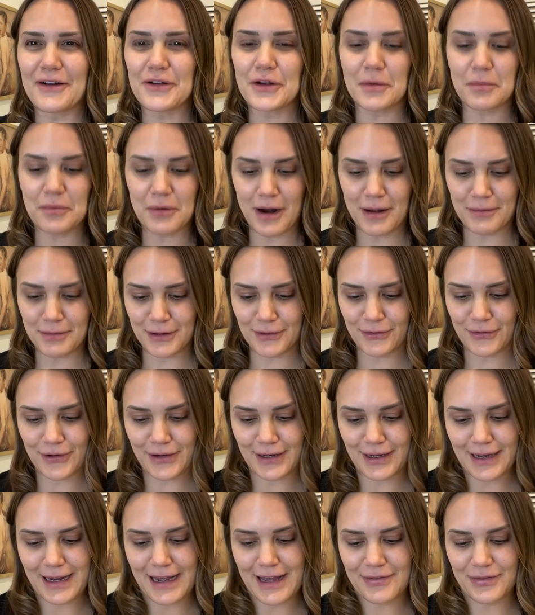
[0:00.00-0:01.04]
you're probably
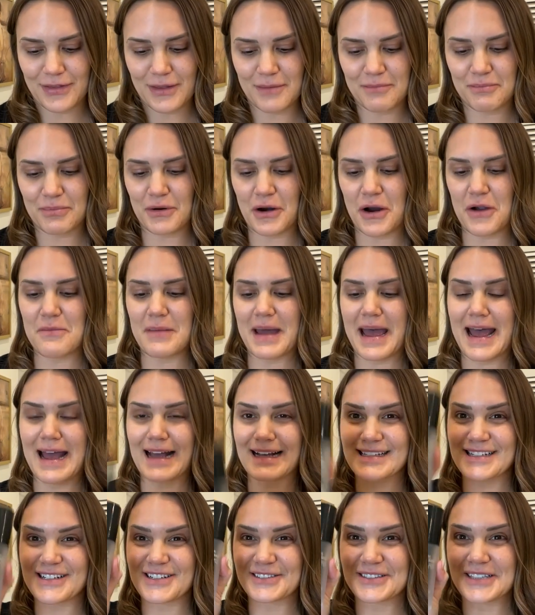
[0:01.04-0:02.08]
looking at the Pro
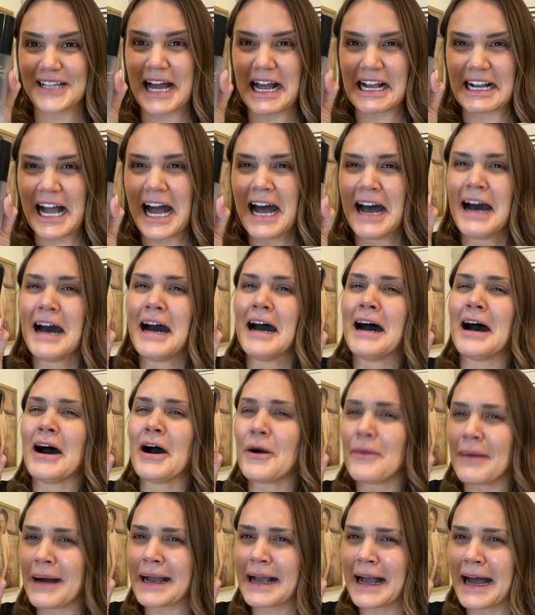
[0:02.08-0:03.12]
Max and you're like,
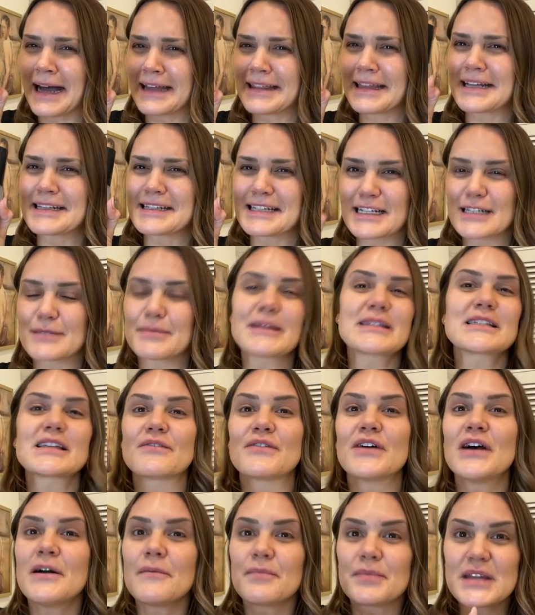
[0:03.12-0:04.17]
oh my God, that's expensive.